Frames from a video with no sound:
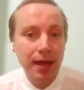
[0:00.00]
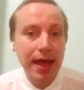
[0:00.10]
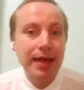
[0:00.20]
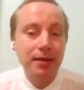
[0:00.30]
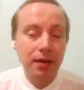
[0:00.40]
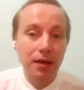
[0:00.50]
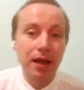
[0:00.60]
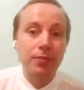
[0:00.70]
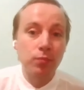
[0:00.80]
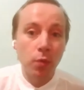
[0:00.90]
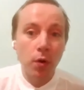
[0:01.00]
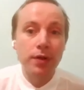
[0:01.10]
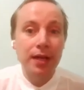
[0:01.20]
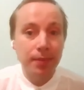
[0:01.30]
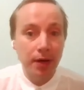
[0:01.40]
8, like more
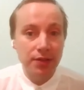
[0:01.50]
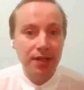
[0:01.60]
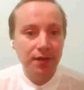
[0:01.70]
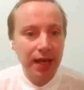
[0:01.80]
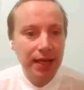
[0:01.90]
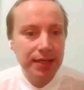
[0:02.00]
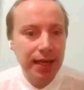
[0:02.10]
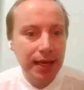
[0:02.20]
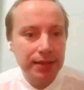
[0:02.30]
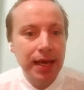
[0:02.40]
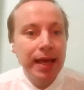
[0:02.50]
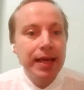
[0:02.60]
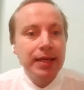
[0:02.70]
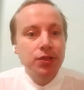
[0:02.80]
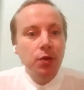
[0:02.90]
than about 7, 8 days.
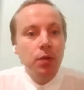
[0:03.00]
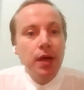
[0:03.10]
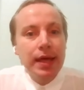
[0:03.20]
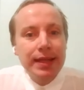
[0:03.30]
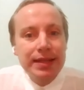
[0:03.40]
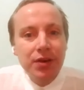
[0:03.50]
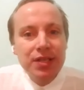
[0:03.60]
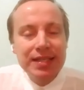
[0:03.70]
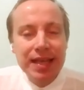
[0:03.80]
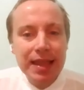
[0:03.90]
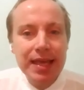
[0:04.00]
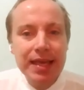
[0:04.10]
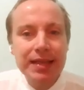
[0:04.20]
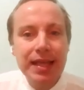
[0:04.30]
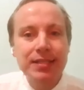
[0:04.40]
So there is
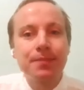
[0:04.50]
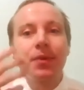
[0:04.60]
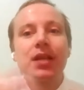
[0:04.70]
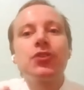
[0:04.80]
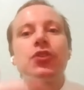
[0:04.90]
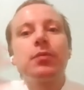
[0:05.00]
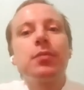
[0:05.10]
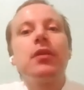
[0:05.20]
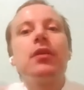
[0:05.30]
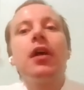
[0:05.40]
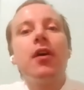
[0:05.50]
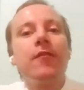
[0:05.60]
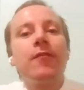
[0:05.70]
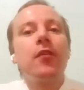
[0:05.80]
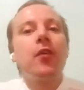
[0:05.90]
nothing that's pleasurable
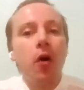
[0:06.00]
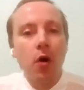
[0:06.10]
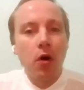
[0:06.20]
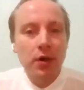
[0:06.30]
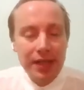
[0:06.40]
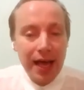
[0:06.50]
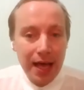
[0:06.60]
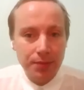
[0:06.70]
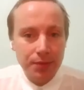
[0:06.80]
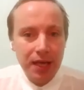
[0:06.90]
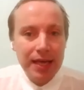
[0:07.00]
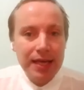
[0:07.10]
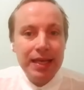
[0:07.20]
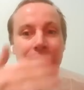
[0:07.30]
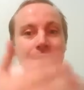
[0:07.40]
for all times.
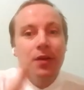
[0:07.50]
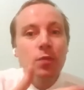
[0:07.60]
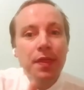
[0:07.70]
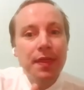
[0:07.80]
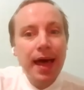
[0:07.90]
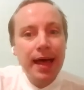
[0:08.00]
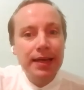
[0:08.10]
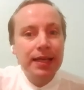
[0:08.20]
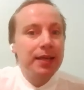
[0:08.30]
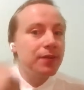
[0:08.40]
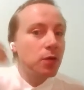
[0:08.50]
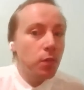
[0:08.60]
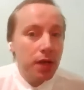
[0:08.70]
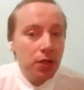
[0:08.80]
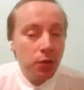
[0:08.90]
Even with that, even
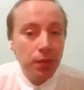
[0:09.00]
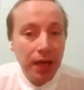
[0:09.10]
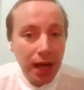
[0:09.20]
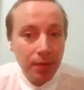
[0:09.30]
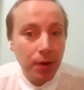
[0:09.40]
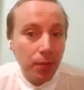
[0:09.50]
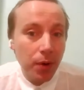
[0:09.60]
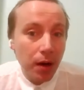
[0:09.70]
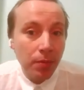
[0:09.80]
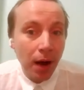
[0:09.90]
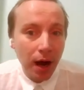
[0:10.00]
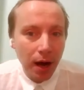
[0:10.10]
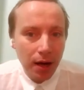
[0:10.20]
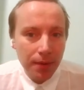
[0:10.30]
when you become a Brahma,